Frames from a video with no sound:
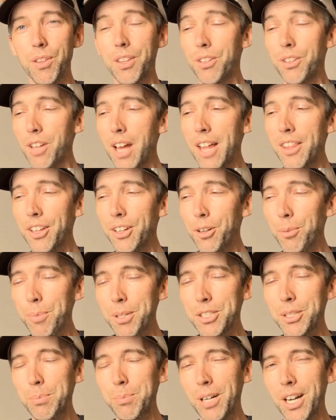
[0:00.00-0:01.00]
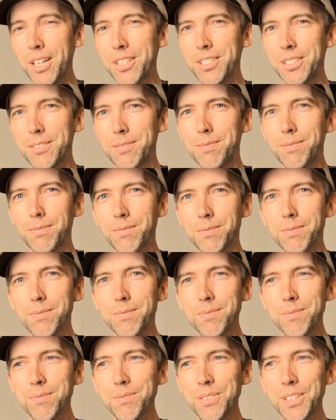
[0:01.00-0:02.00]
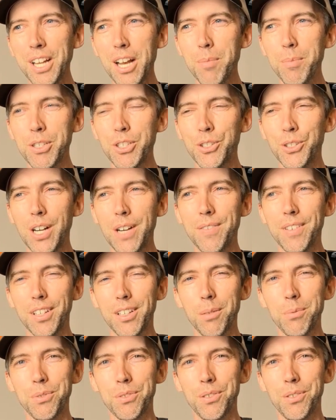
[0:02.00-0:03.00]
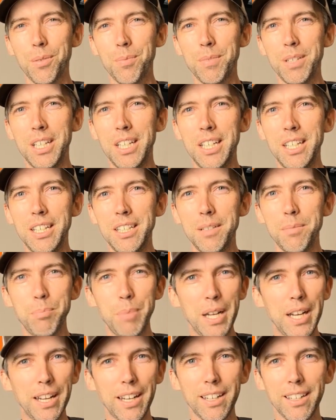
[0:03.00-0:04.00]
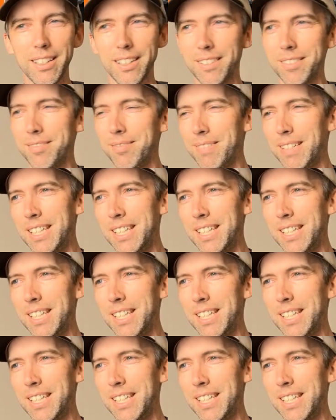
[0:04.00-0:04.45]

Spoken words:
And I think you'll be surprised how much traffic comes from Bing and